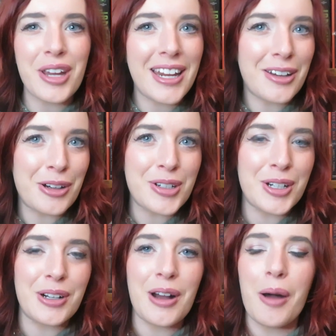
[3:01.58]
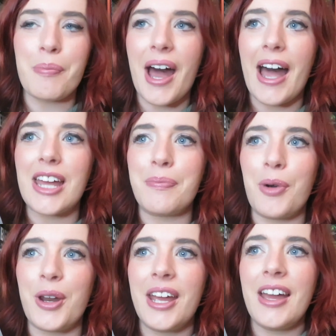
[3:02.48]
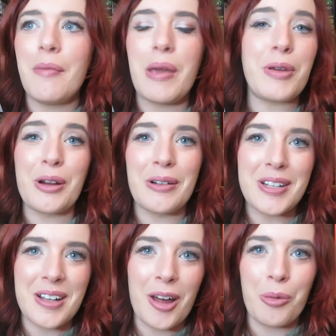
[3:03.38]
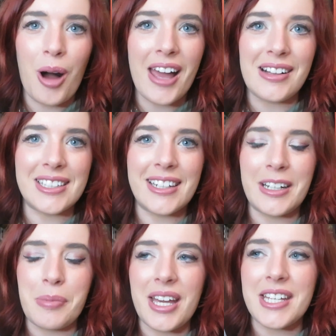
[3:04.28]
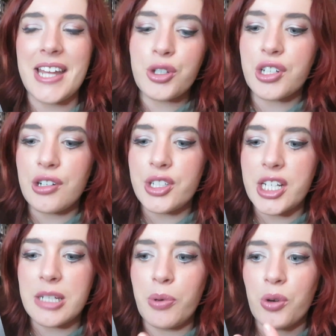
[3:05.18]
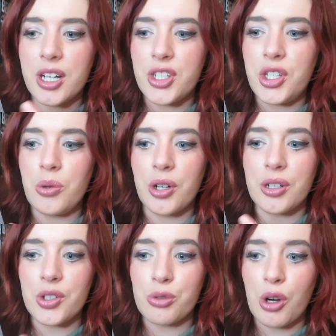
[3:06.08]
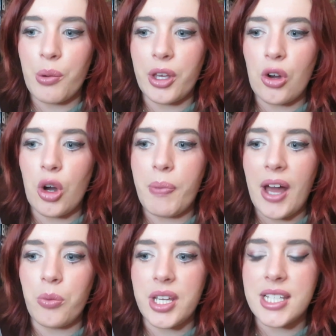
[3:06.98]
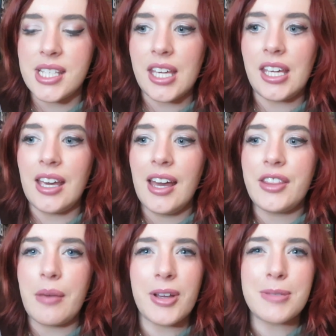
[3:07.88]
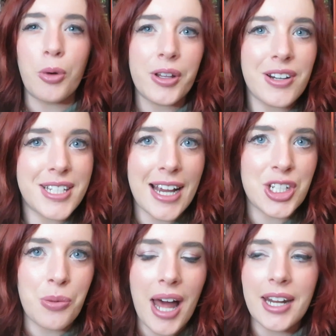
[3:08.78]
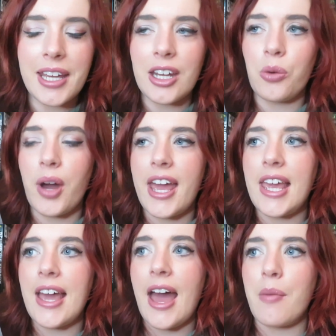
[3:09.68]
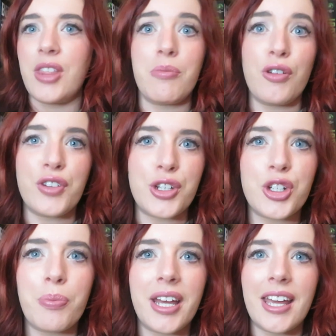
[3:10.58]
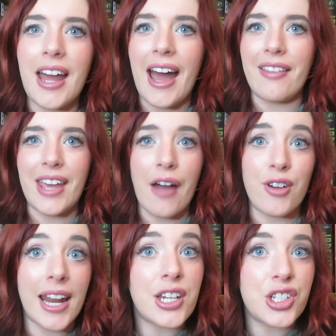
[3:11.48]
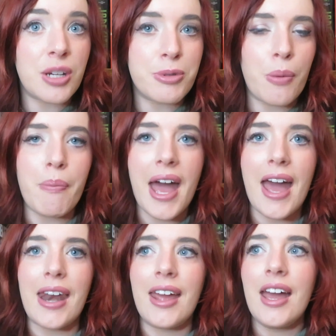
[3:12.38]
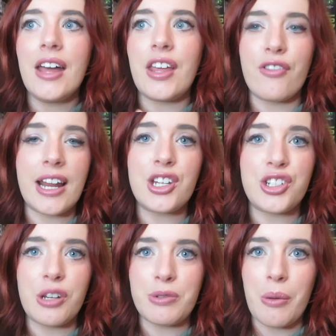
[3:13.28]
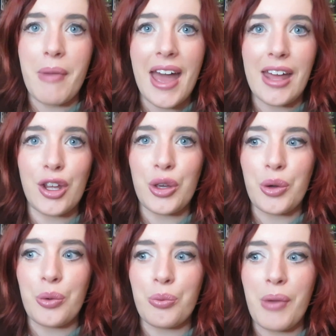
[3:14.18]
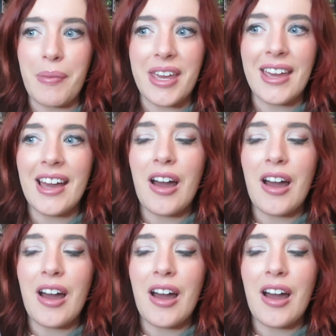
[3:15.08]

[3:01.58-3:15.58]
really a good girl gone bad, but maybe girls gone wild a little bit. Country Girls explores two girls growing up, and we see them explore their sexuality in a way. They move to Dublin and they have relationships with men. They have relationships with men who maybe